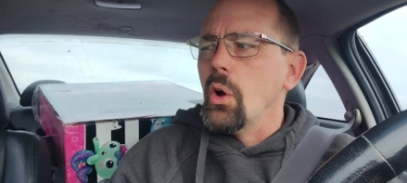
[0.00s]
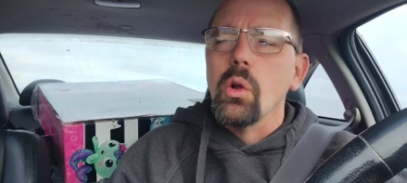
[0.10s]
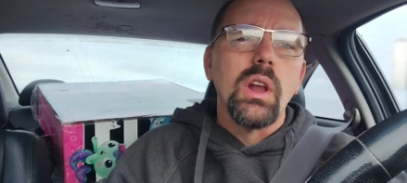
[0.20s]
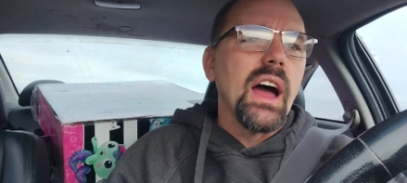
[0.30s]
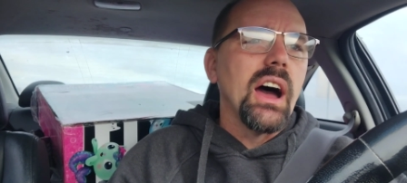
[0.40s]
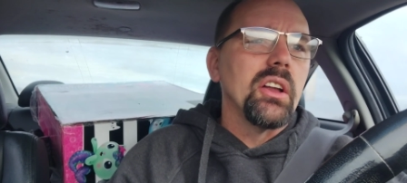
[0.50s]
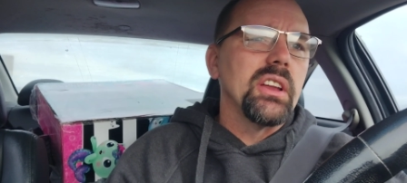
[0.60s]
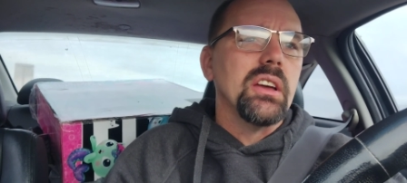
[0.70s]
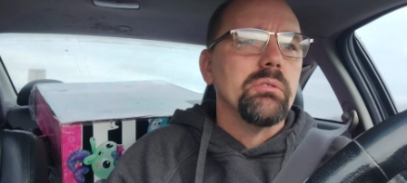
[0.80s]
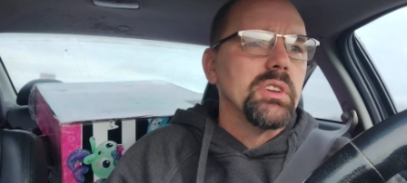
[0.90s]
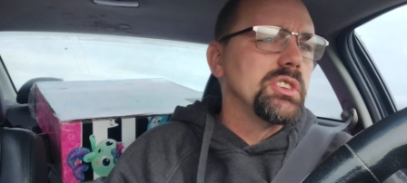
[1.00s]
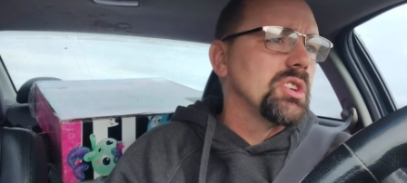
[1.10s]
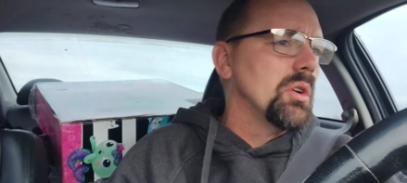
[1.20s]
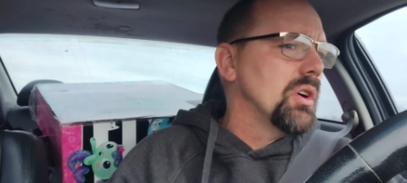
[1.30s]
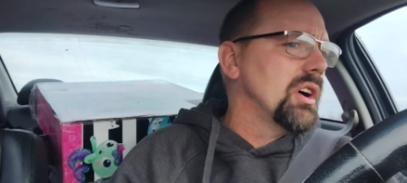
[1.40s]
rollout
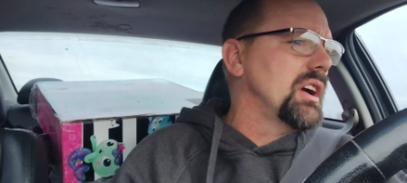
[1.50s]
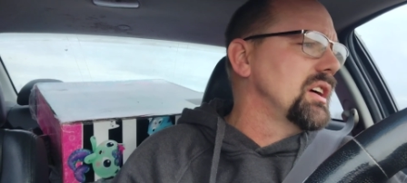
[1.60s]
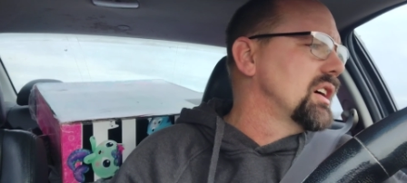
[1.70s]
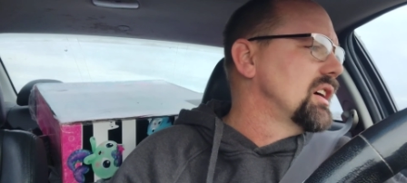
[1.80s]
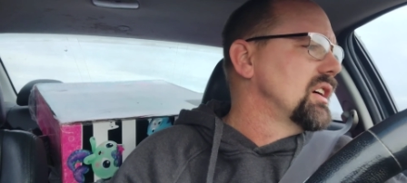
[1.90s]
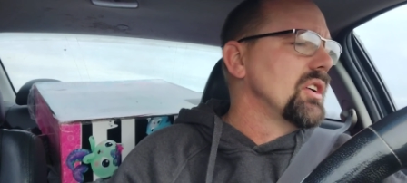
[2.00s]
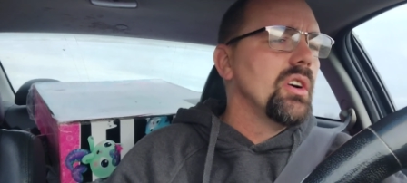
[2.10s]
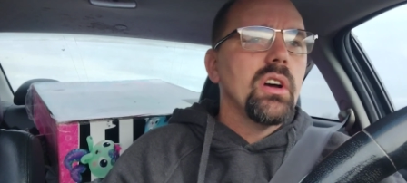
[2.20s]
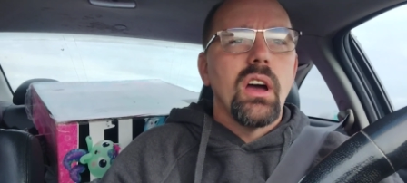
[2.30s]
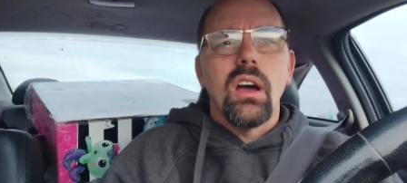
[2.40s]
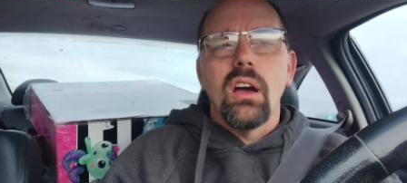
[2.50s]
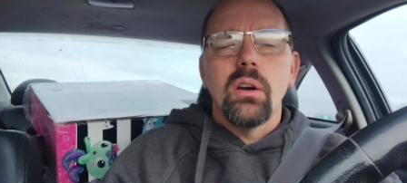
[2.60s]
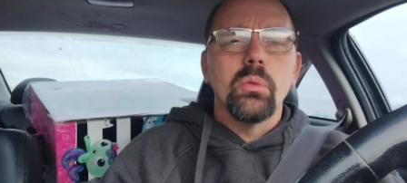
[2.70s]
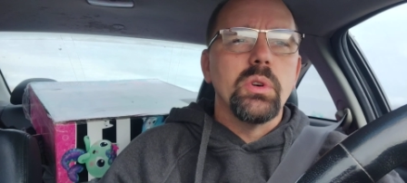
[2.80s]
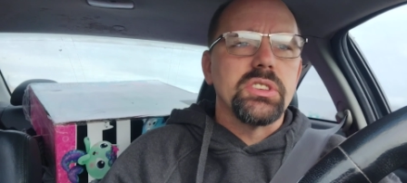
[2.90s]
inventory,
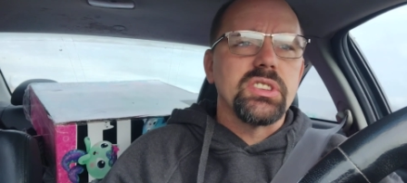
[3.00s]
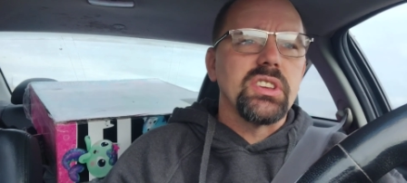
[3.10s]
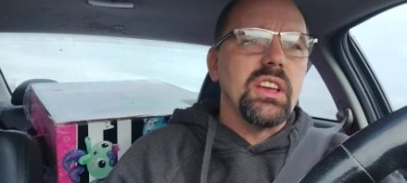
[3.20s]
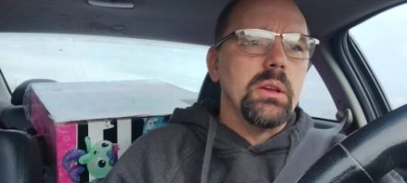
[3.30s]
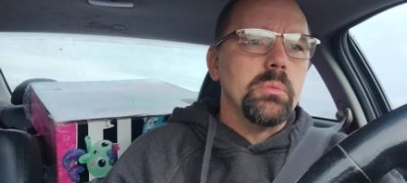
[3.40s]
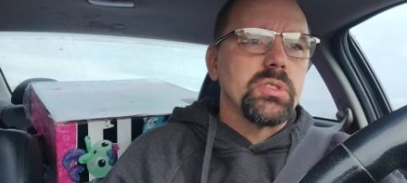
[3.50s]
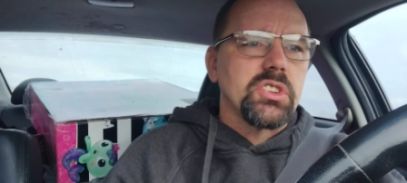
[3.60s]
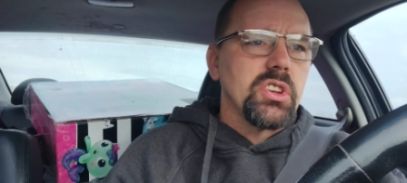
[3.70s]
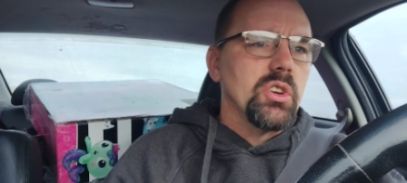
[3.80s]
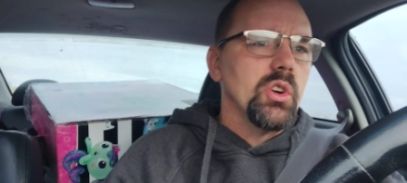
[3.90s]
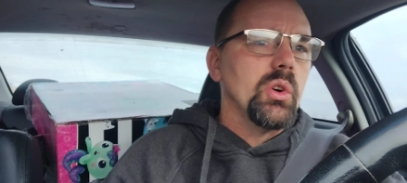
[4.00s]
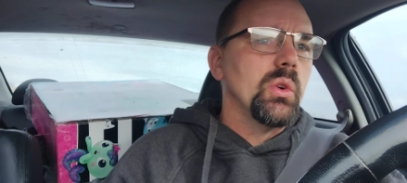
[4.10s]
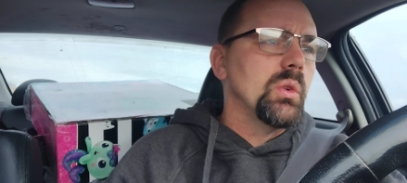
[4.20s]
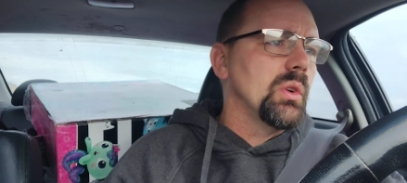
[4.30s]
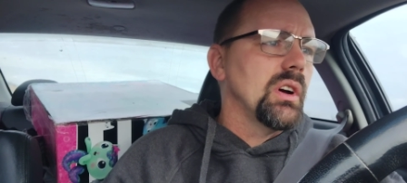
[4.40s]
uh, which seems
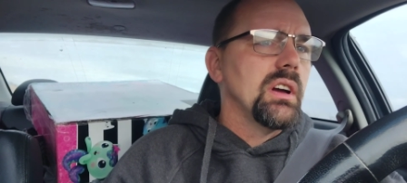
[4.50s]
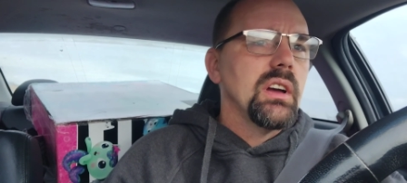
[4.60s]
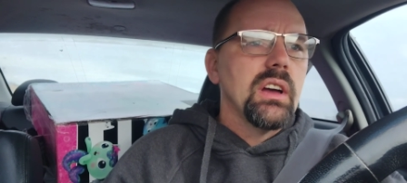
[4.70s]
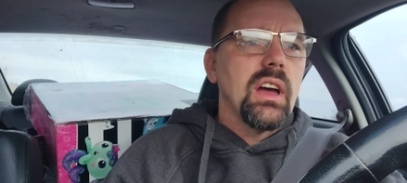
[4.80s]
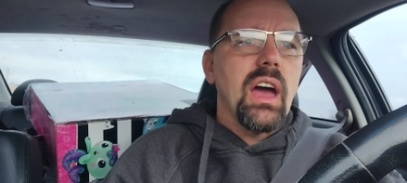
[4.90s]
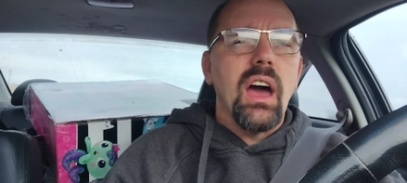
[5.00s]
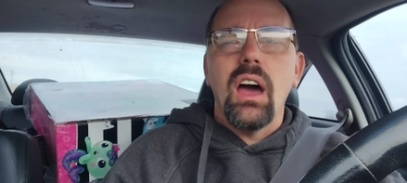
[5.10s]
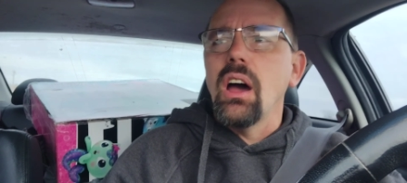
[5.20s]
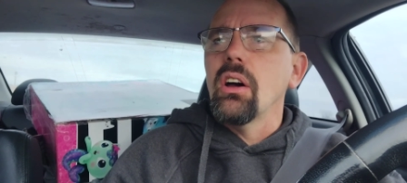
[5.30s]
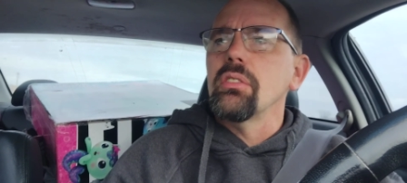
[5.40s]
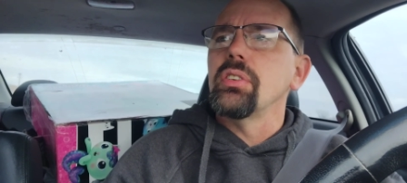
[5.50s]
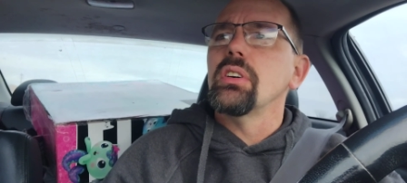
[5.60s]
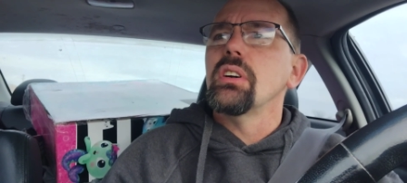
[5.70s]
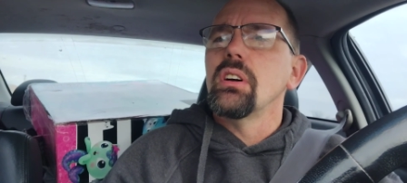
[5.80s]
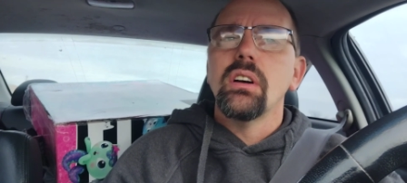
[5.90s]
to have
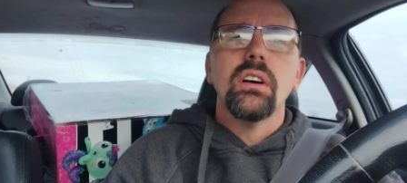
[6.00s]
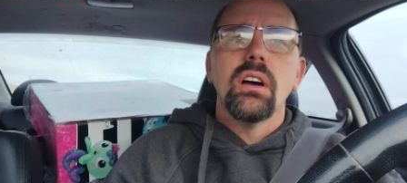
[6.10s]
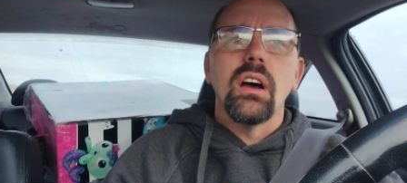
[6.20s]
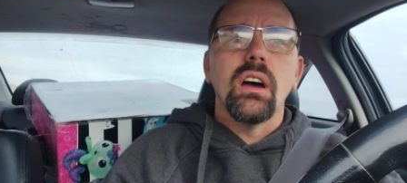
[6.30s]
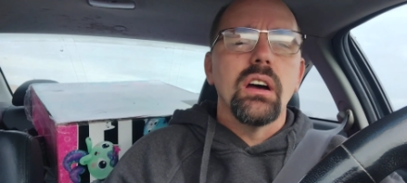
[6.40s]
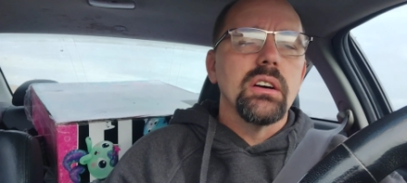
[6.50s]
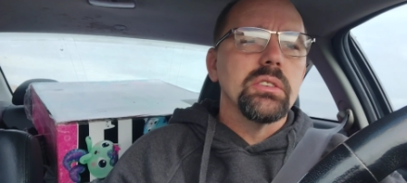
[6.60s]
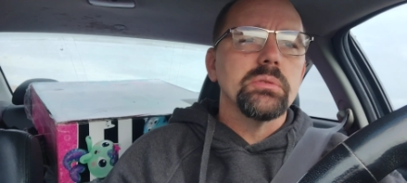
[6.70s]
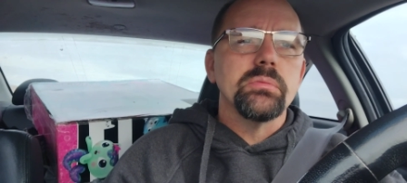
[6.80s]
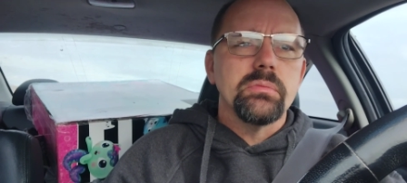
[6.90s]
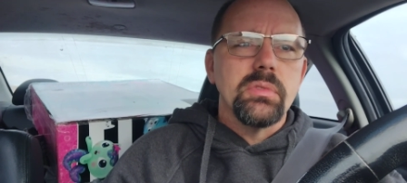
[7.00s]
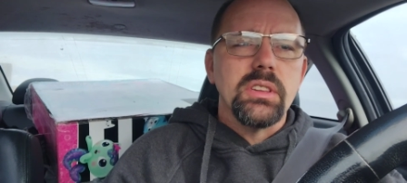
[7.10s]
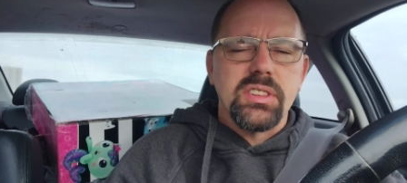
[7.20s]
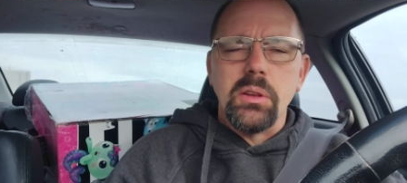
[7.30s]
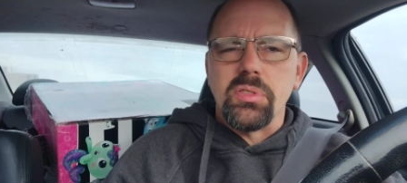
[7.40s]
uh,
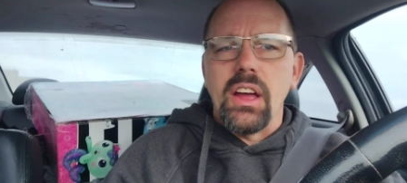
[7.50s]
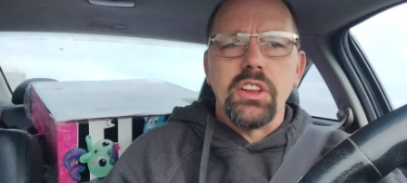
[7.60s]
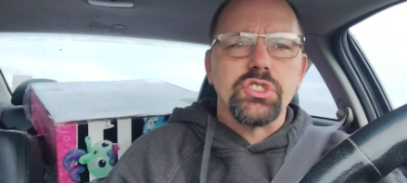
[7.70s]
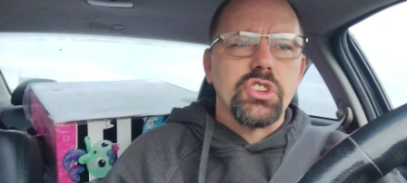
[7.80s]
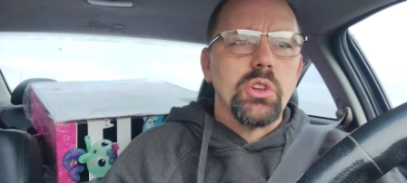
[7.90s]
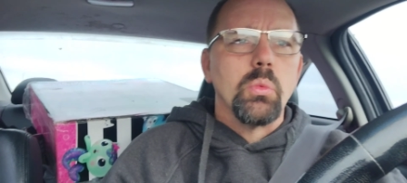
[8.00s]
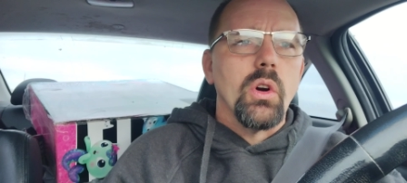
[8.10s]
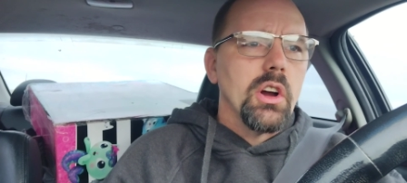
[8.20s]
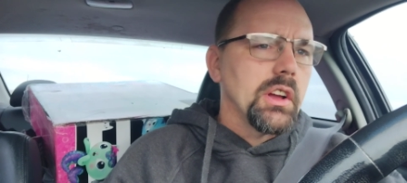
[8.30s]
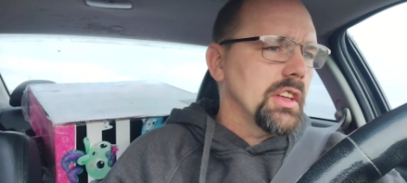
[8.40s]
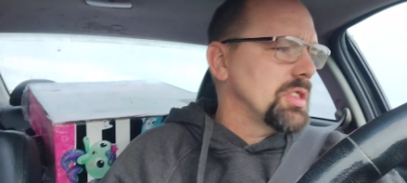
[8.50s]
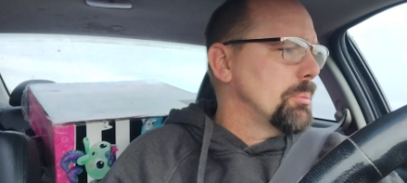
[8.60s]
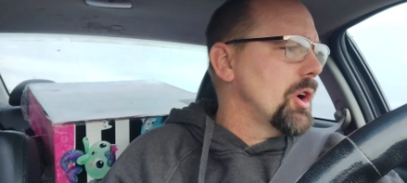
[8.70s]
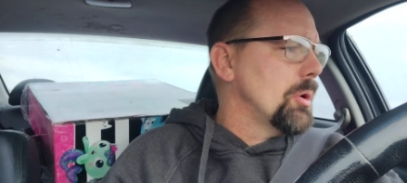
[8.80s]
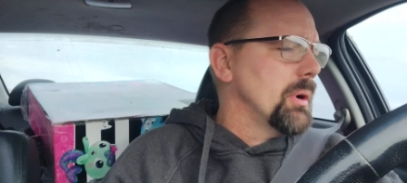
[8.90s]
it seems like it should work at the
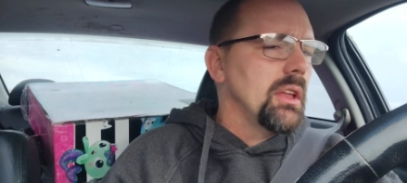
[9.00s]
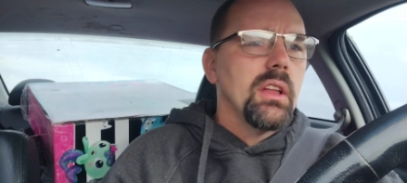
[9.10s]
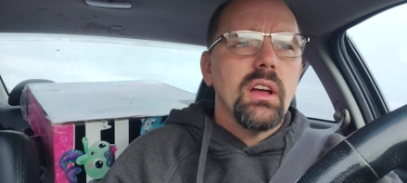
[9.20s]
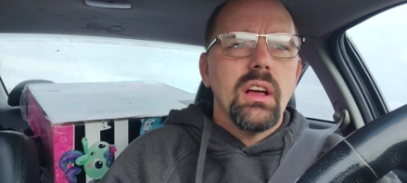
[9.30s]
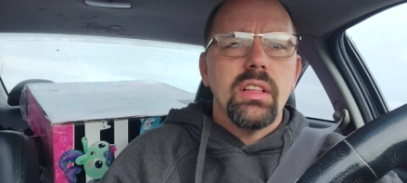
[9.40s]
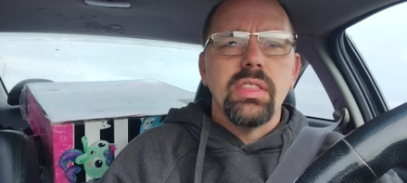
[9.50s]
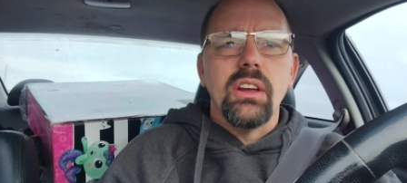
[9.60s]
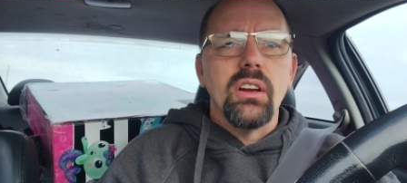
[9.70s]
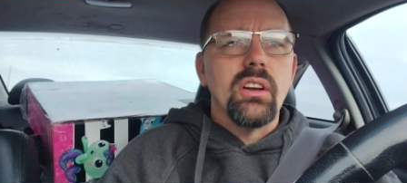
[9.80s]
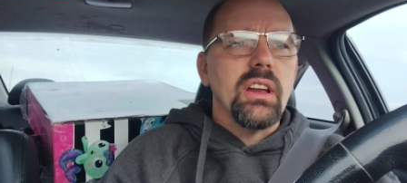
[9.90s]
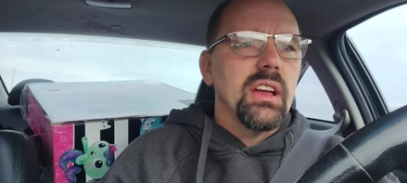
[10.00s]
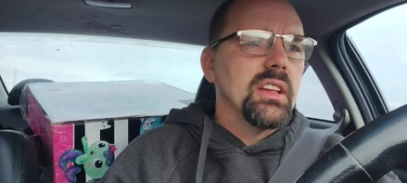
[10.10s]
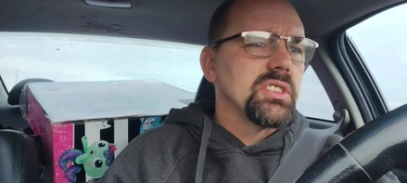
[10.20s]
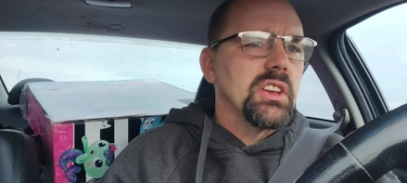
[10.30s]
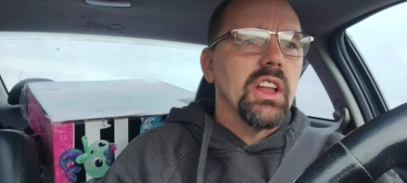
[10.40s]
moment.
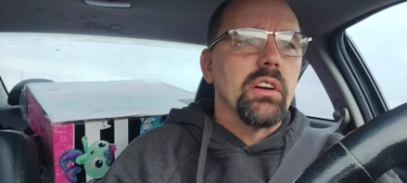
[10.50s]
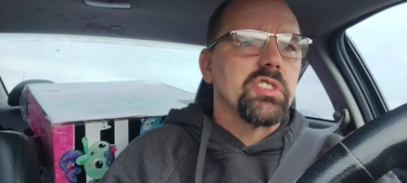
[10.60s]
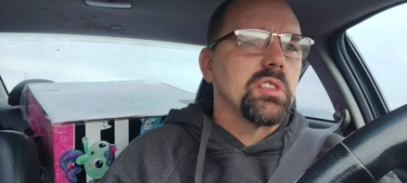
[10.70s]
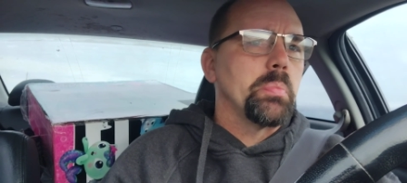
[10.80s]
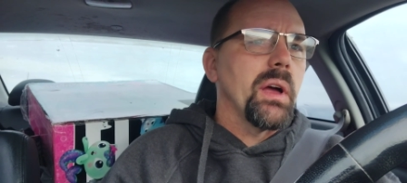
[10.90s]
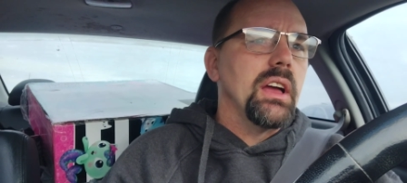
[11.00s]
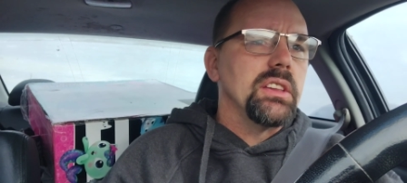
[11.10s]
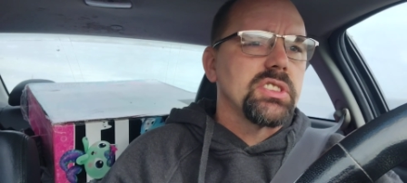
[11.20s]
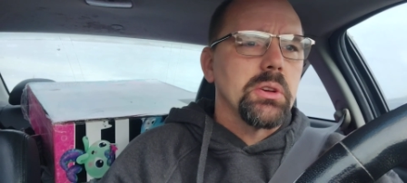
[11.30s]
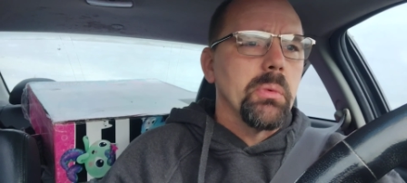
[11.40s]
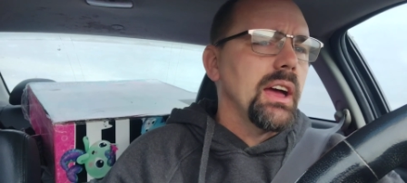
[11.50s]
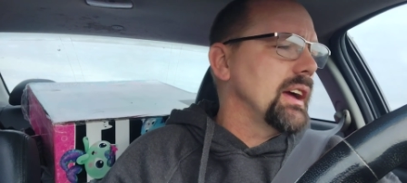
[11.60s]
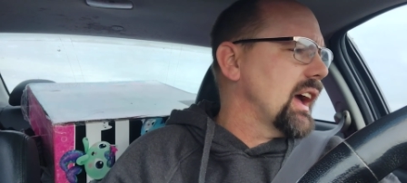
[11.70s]
There is enough space to make